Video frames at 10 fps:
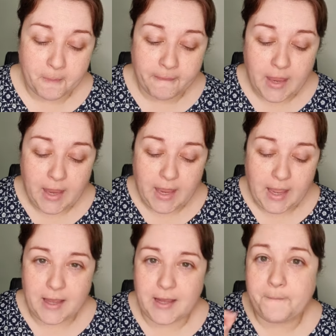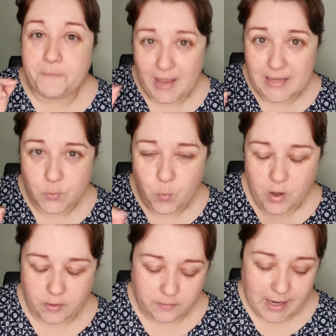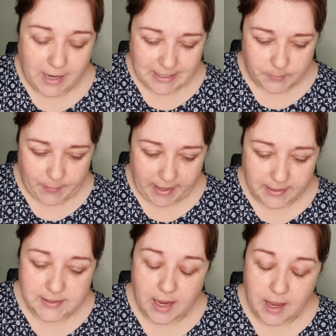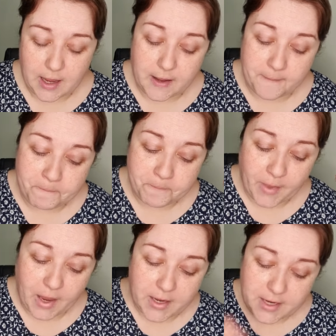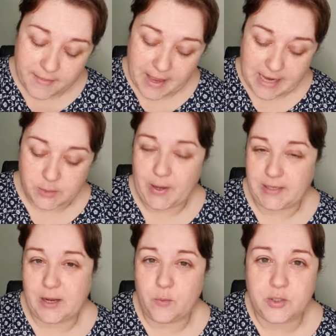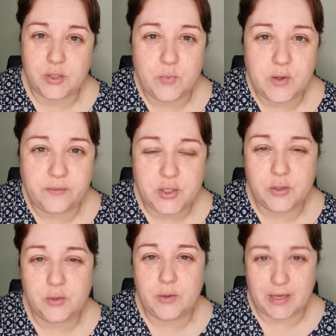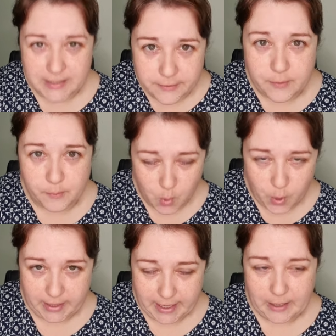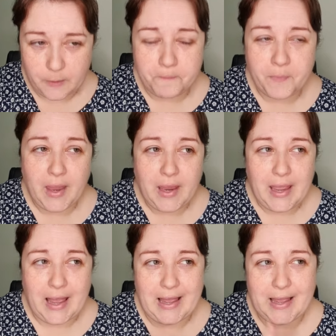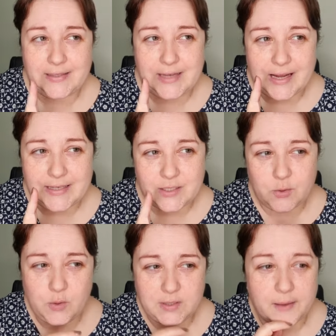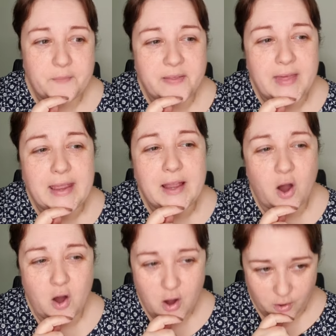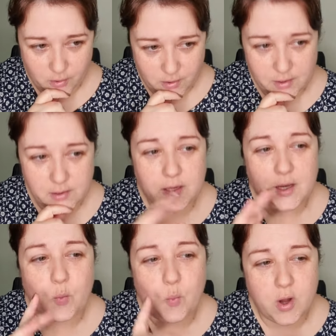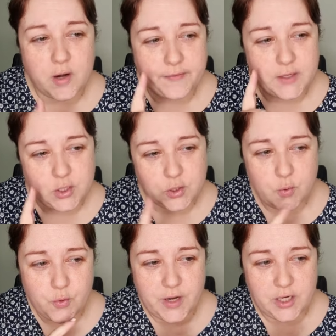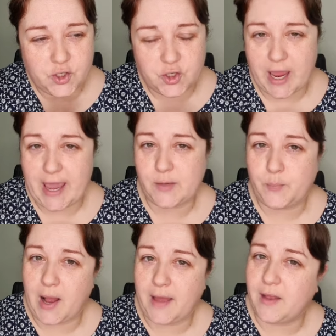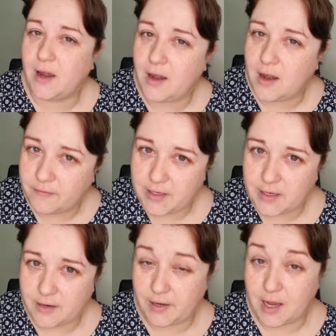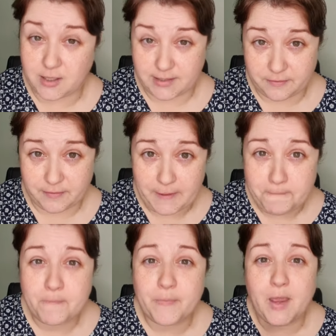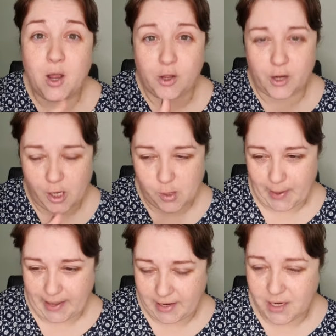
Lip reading: that's one aspect. Another aspect, I want to move to a different point now. And I saw something on one of the stories shared by the lovely Atife on her page.